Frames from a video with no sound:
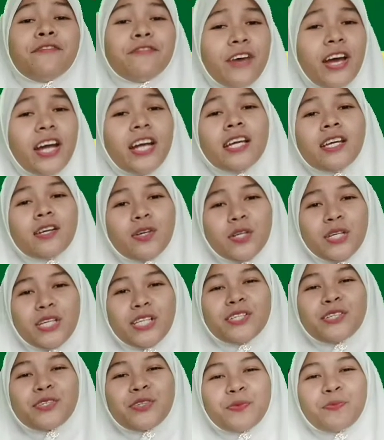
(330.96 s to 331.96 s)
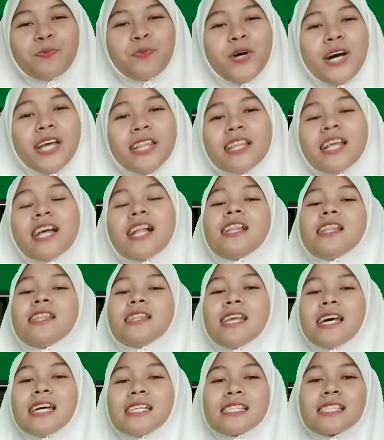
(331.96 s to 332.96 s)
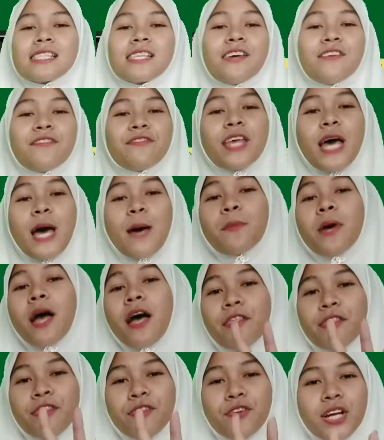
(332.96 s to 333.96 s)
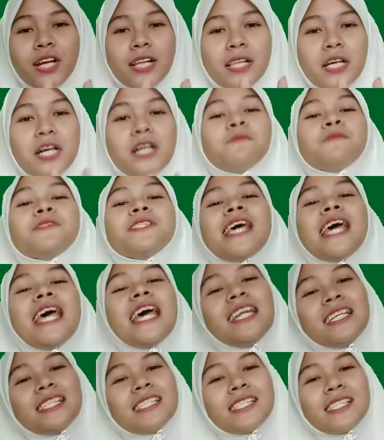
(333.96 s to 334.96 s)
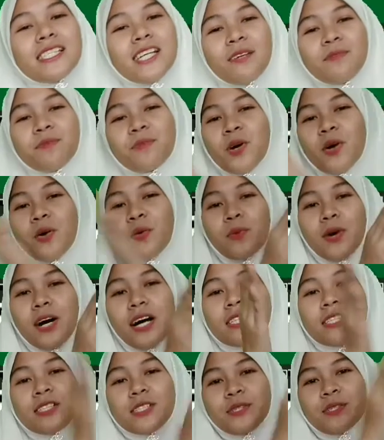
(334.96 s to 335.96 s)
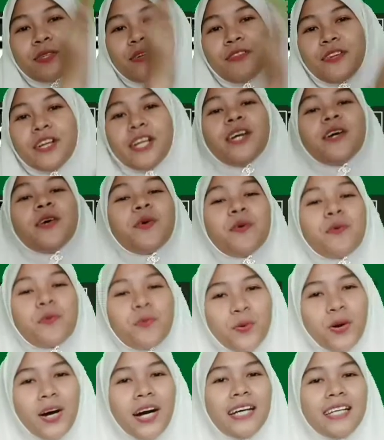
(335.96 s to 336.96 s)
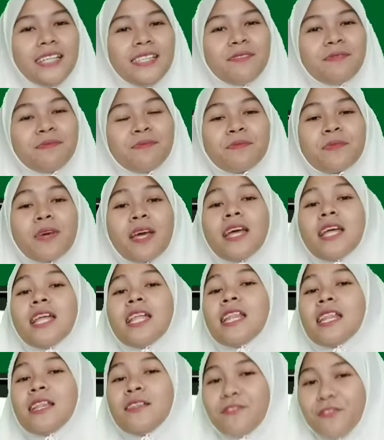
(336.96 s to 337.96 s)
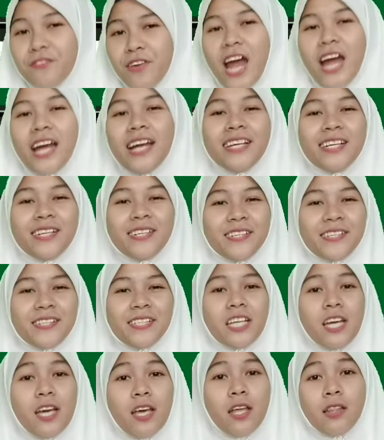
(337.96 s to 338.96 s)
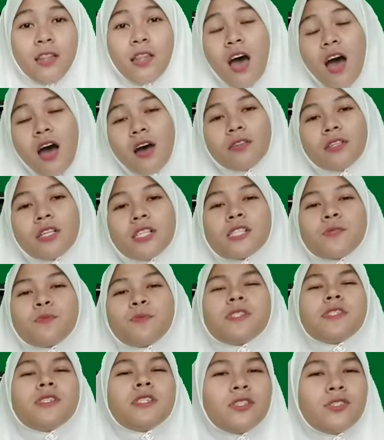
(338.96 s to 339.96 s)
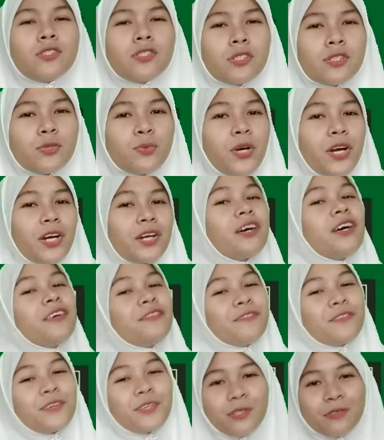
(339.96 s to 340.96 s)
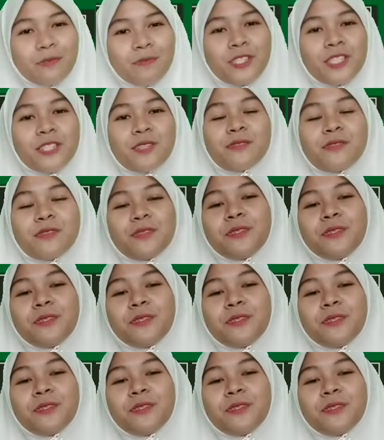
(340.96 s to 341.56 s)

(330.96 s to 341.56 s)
Very good, group 1. Let's give them 3 claps and a stomp. 1, 2, 3, 1. Very good. Now let's proceed to the work of group 2.